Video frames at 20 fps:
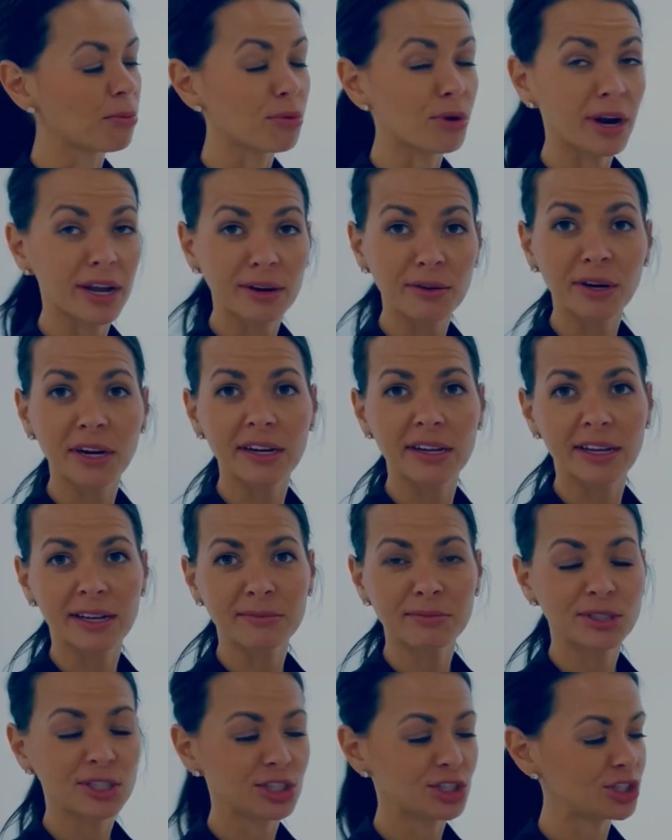bright red
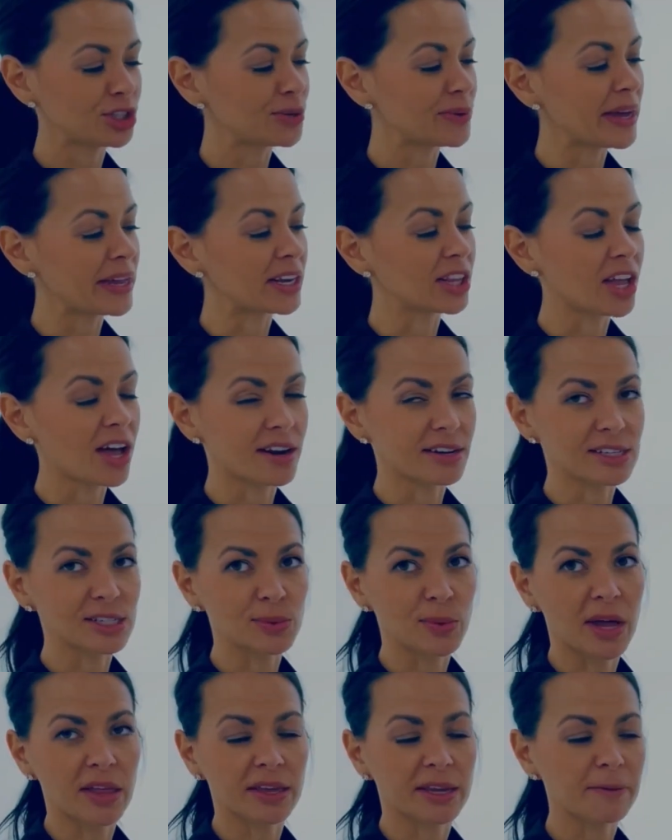gum tissue, and a lot of
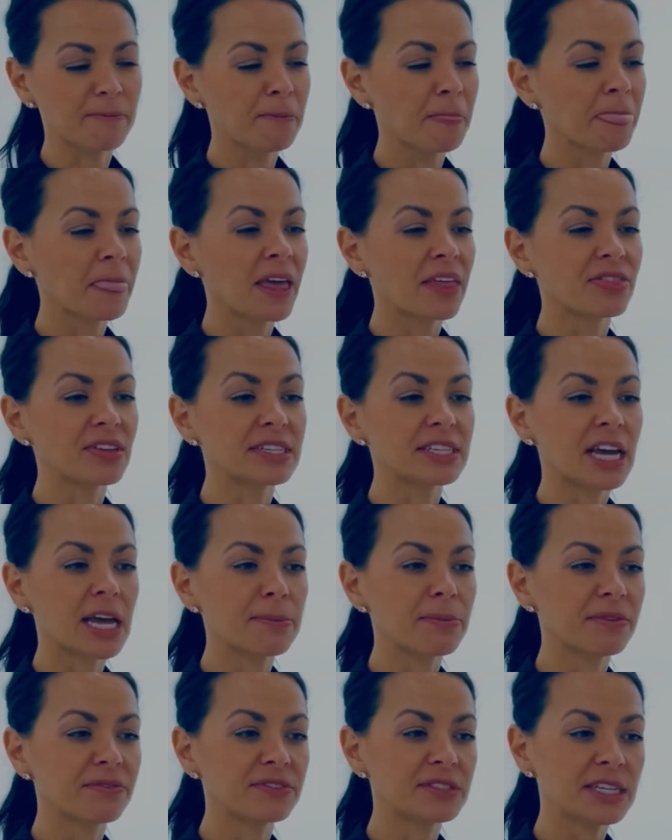swelling. The
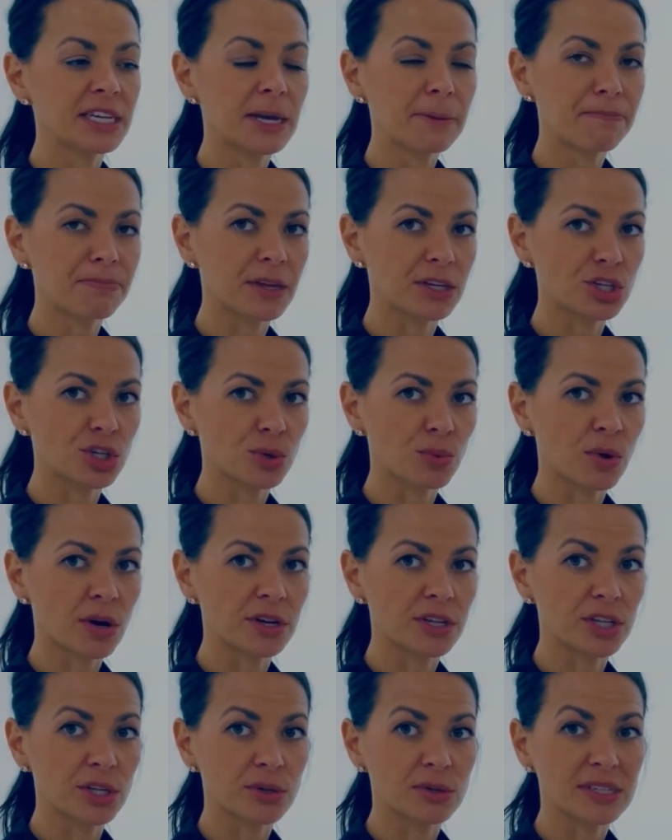type of tip that you want
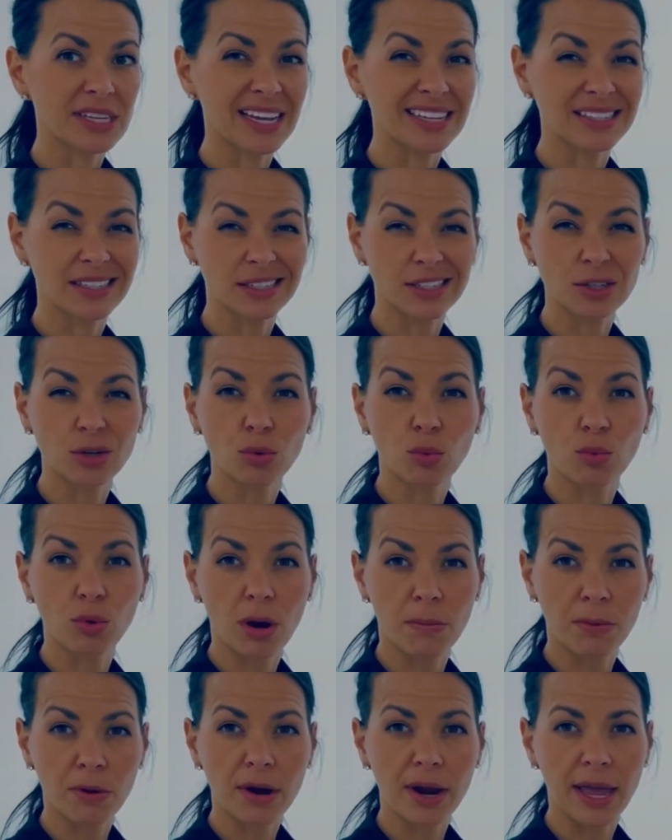to use has this little
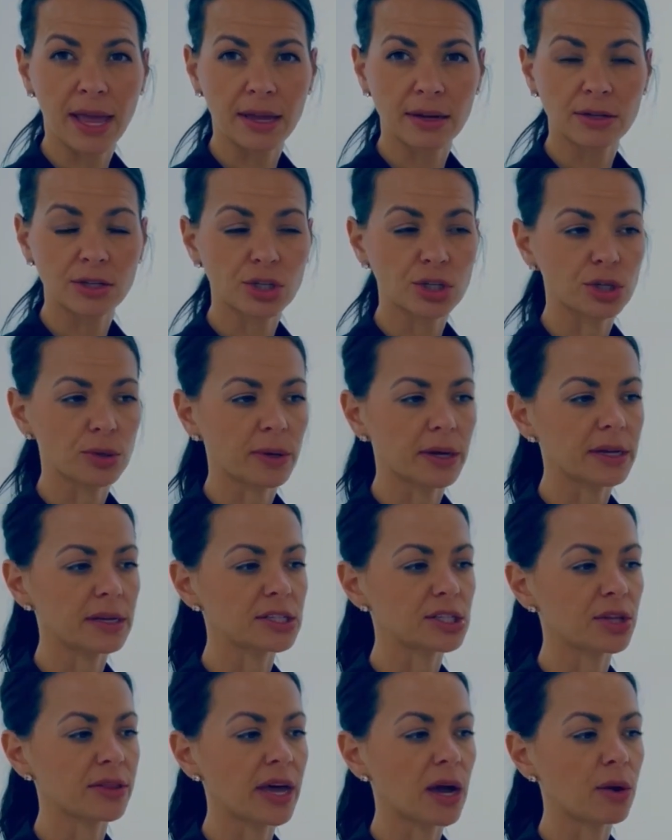rubber end to it.
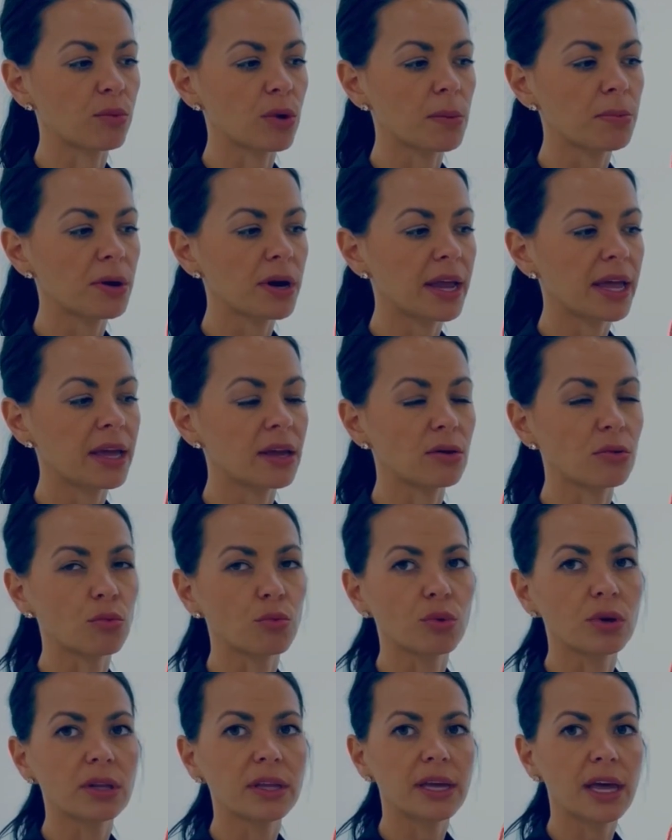So that rubber end
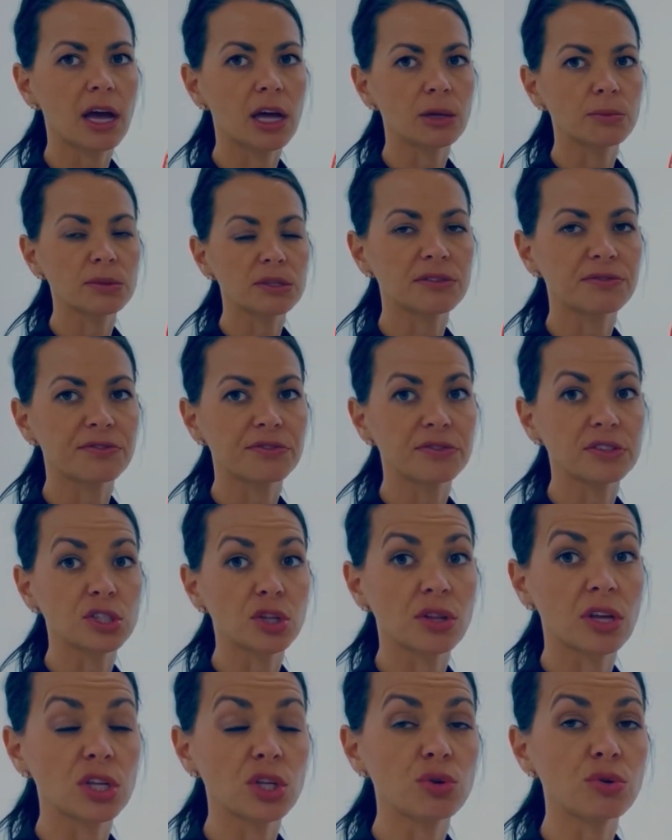really helps so
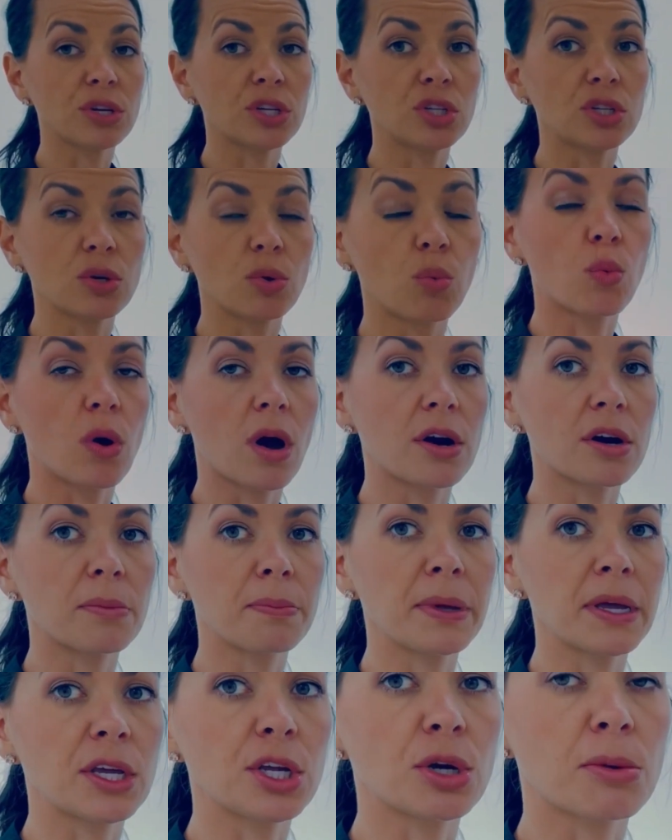that you can water
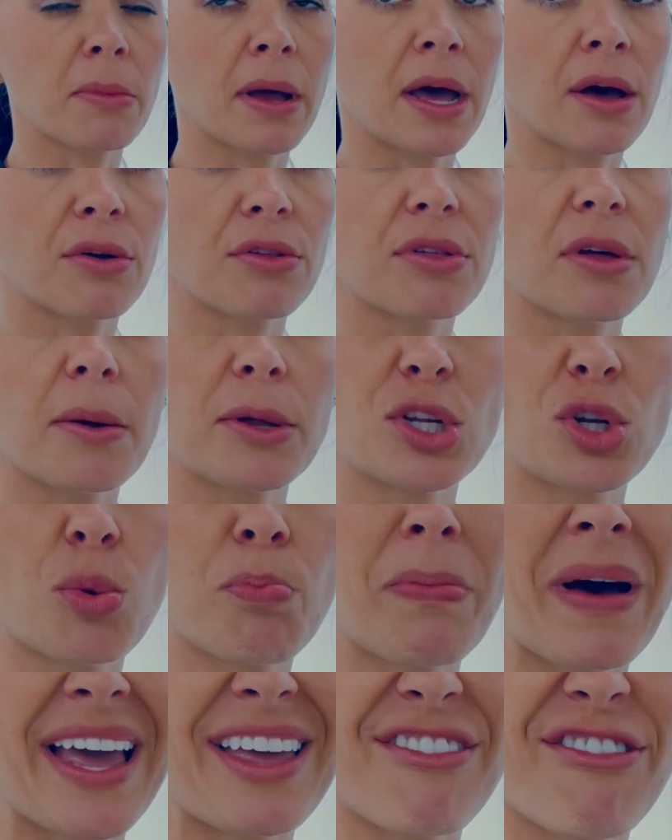pick your mouth
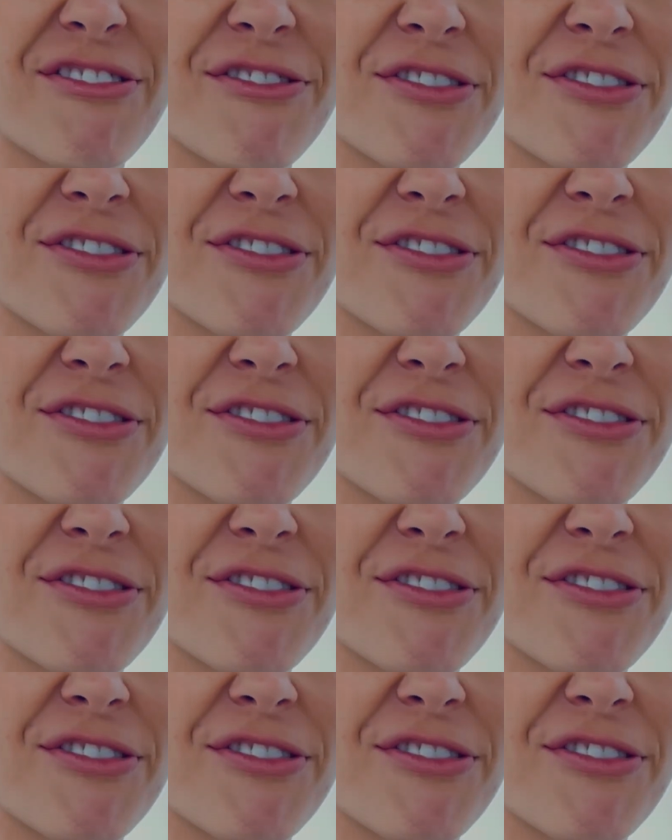by